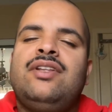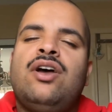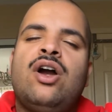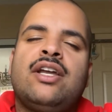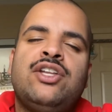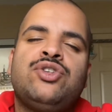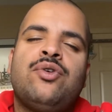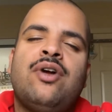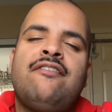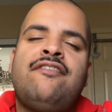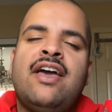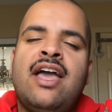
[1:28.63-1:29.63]
Archangel
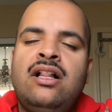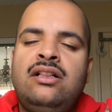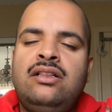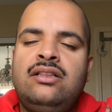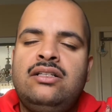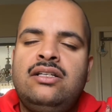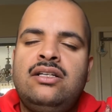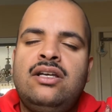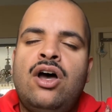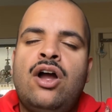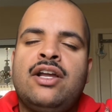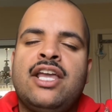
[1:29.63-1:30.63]
Raphael,
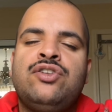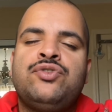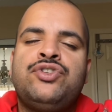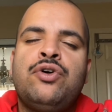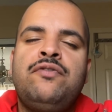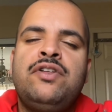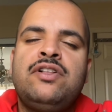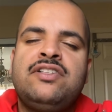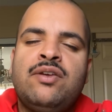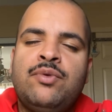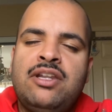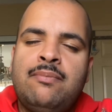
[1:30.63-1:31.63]
Archangel Jovial,
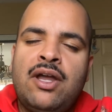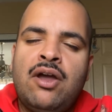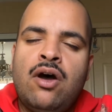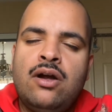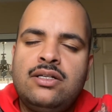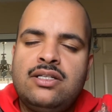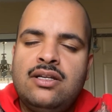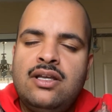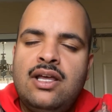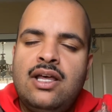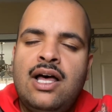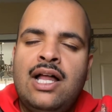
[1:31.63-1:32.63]
sit within my heart,
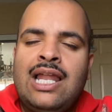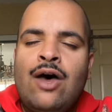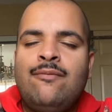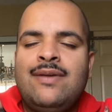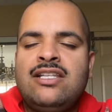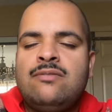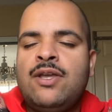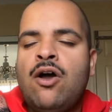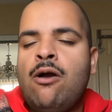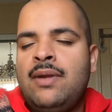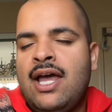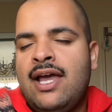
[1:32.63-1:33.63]
allowing me to be
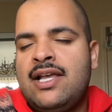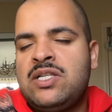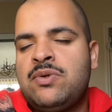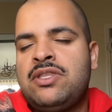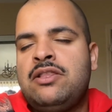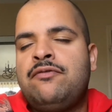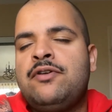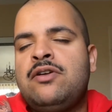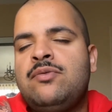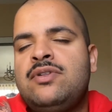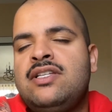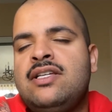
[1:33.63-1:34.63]
harmonized within the
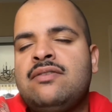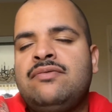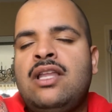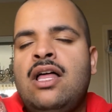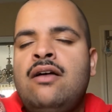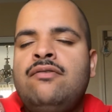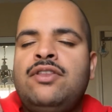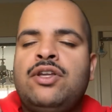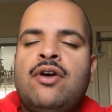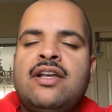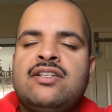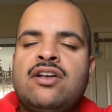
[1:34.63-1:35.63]
frequencies of love and the
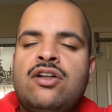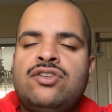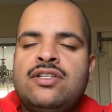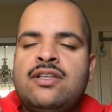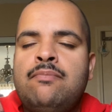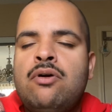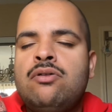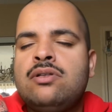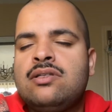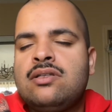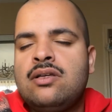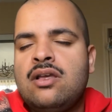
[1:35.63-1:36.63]
Christ conscious
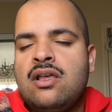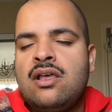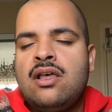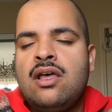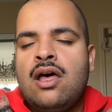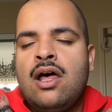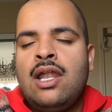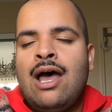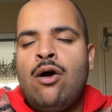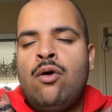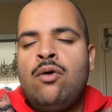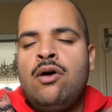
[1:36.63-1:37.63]
impulse.
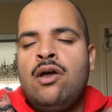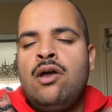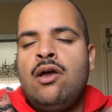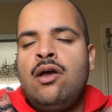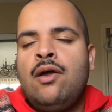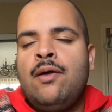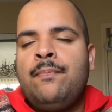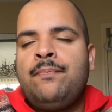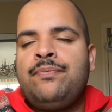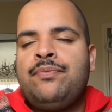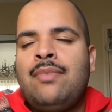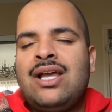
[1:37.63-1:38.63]
Allow
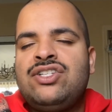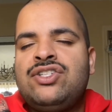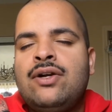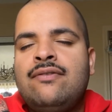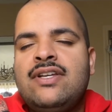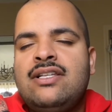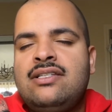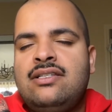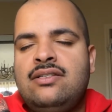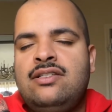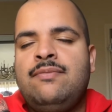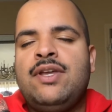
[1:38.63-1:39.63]
my service
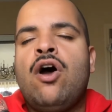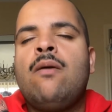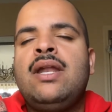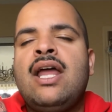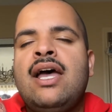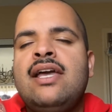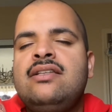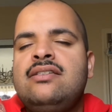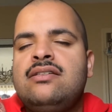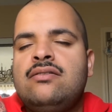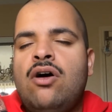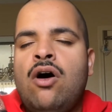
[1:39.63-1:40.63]
to be harmonized,
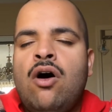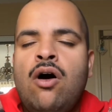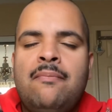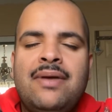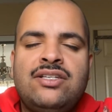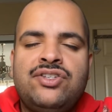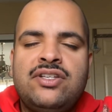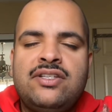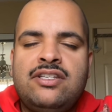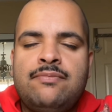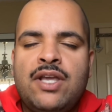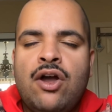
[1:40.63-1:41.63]
all messages
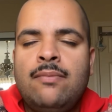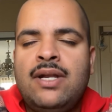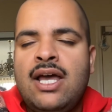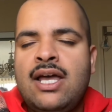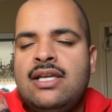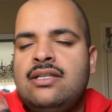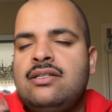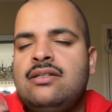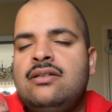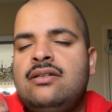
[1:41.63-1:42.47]
to be harmonized.